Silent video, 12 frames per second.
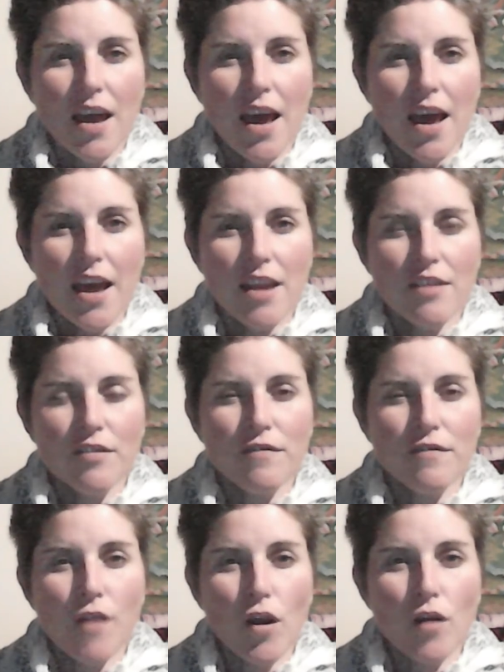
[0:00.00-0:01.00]
and to
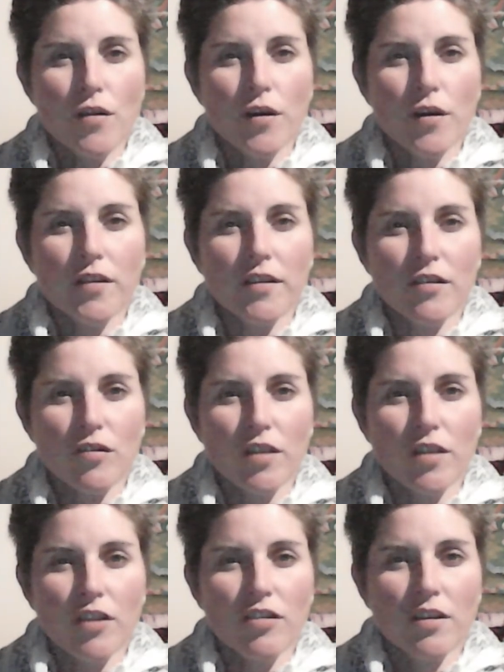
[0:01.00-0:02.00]
follow those
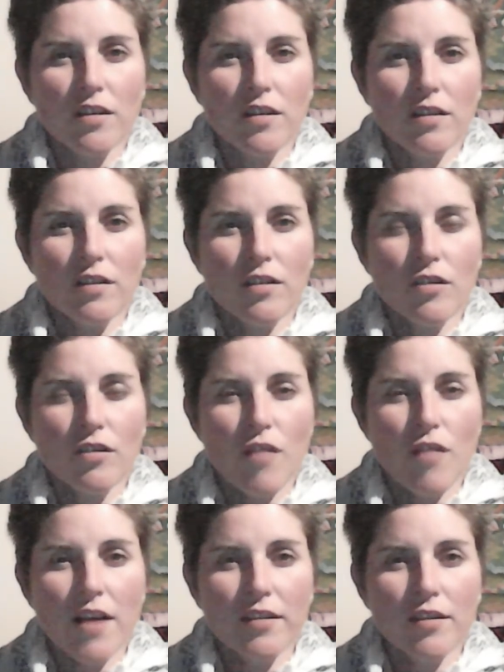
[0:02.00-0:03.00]
instructions, to
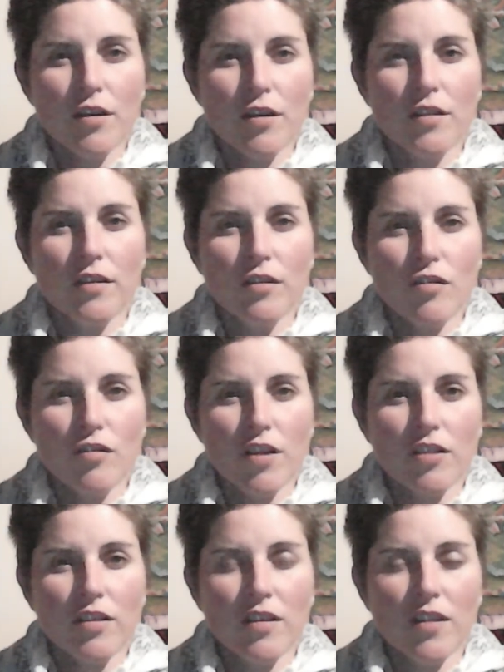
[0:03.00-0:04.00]
trust those
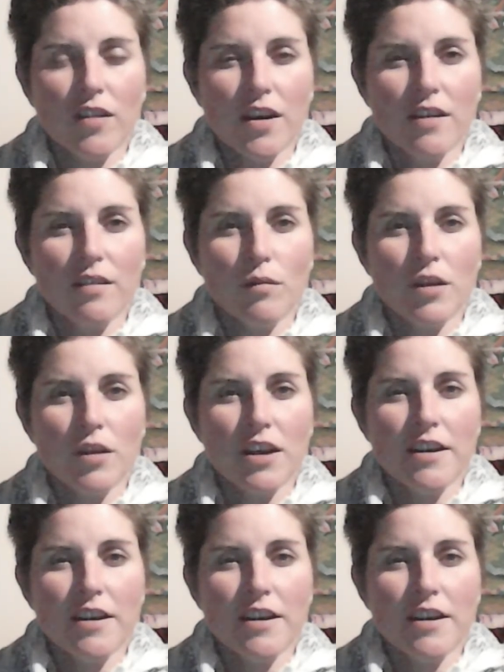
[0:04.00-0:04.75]
instructions, and we need to